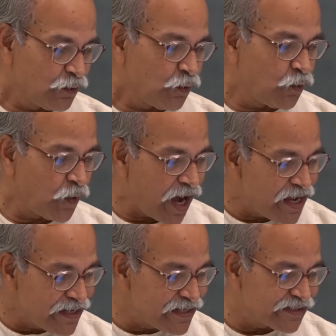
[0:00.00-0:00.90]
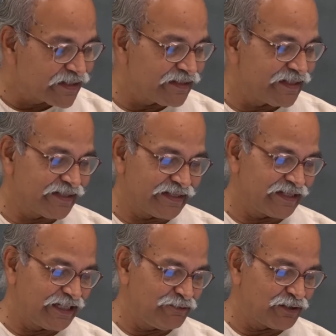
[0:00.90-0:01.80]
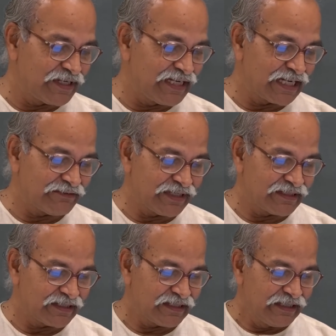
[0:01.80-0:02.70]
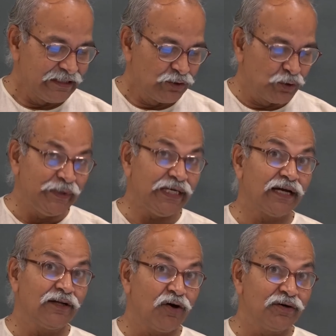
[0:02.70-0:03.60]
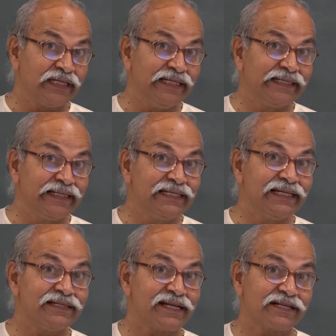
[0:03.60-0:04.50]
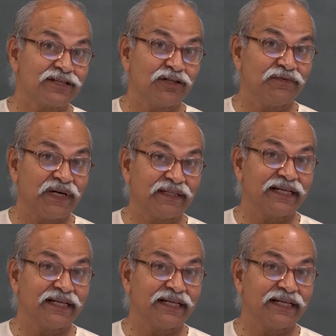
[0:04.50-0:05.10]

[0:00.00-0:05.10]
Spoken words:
Why is it necessary for dr vector to be along the increasing direction of r?